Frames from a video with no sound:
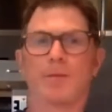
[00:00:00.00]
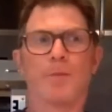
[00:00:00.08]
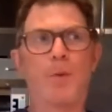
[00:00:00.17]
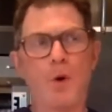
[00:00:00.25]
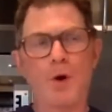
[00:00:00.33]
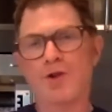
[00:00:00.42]

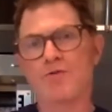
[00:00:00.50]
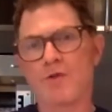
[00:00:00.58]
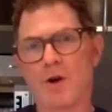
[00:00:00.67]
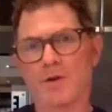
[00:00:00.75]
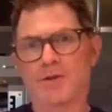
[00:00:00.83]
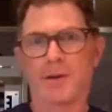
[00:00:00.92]
pork
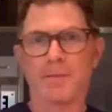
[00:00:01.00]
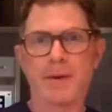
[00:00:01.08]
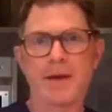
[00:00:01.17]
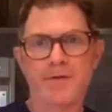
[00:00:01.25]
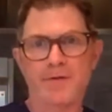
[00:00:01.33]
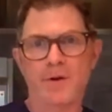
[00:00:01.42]
roast and
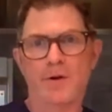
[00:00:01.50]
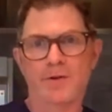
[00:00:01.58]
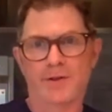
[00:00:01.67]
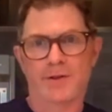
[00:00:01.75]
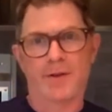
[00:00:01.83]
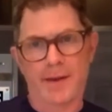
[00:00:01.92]
beef
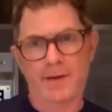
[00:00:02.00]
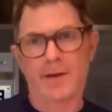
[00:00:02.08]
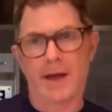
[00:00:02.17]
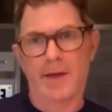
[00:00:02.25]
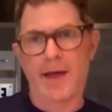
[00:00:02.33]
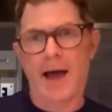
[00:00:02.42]
roast and things
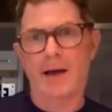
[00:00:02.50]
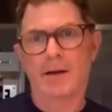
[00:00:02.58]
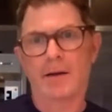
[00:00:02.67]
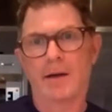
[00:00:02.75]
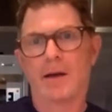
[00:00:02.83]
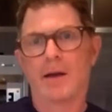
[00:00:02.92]
like that.
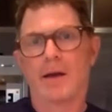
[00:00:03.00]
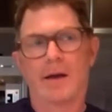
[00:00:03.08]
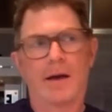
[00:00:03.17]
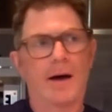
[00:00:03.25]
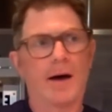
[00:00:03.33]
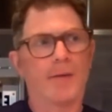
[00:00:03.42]

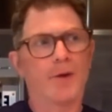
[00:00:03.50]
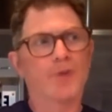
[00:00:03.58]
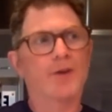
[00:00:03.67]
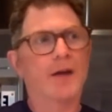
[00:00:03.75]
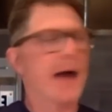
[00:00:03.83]
Those are